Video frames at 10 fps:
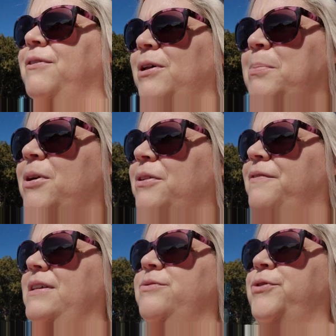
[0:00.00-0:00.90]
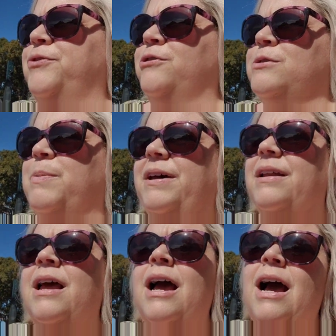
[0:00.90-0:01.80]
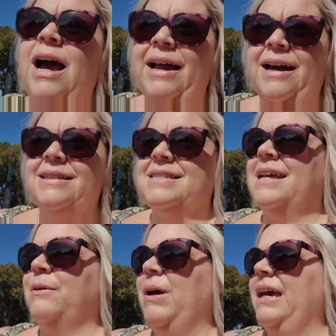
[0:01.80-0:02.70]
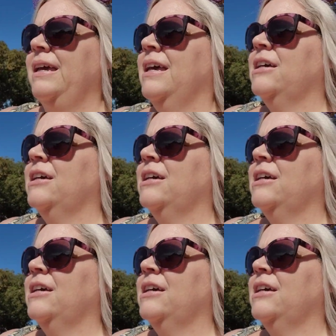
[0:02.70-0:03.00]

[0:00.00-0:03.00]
fill up on all the festival foods, but I got this anyway.